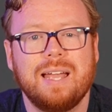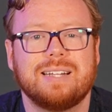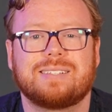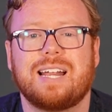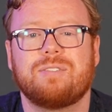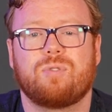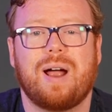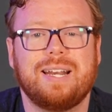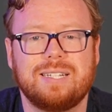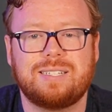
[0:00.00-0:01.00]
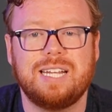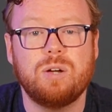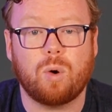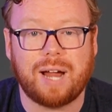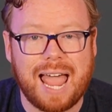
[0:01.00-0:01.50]
Instead of writing a
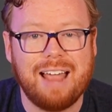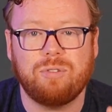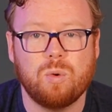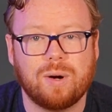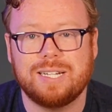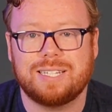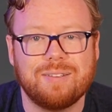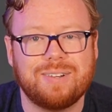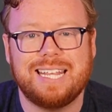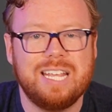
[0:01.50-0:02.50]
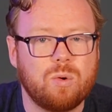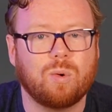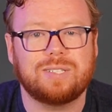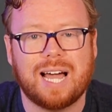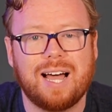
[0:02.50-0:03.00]
scene where everyone is given
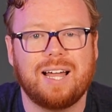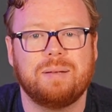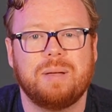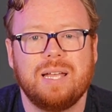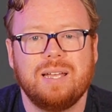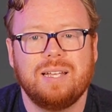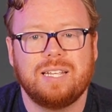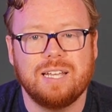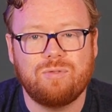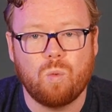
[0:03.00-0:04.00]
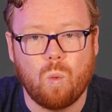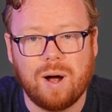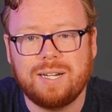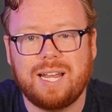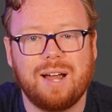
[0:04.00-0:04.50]
equal time, give
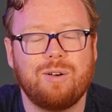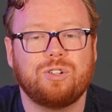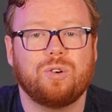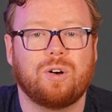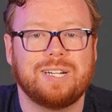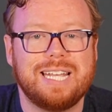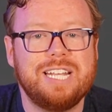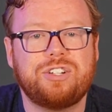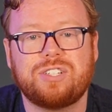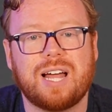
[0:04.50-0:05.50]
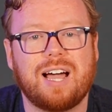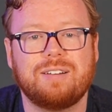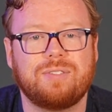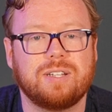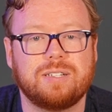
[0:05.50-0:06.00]
one character on each side
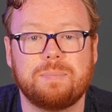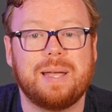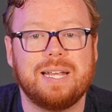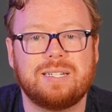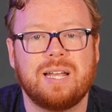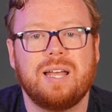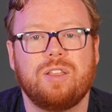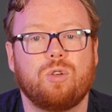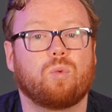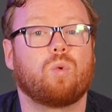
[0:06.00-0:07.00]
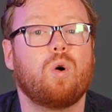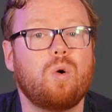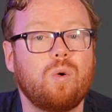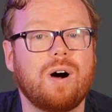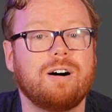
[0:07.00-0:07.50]
of the debate the
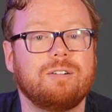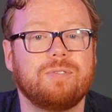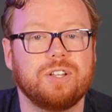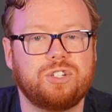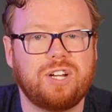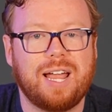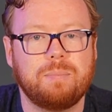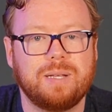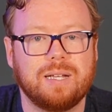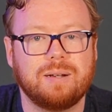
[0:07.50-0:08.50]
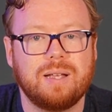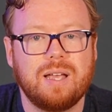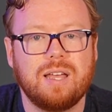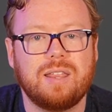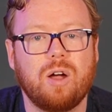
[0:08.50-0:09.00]
role of the champion.
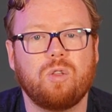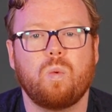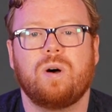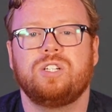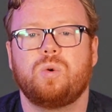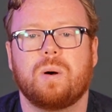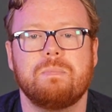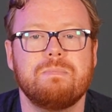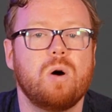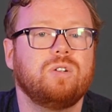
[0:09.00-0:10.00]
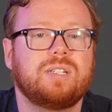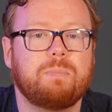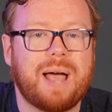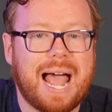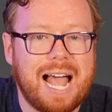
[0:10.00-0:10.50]
They are the ones who are
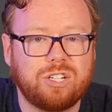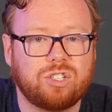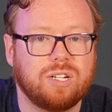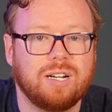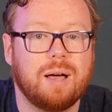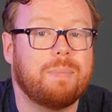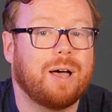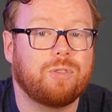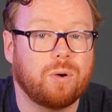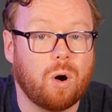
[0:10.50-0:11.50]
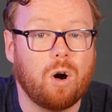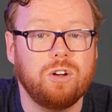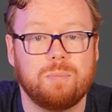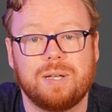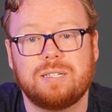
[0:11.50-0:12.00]
most passionate about their
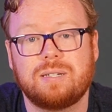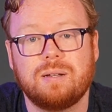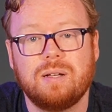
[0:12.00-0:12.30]
argument.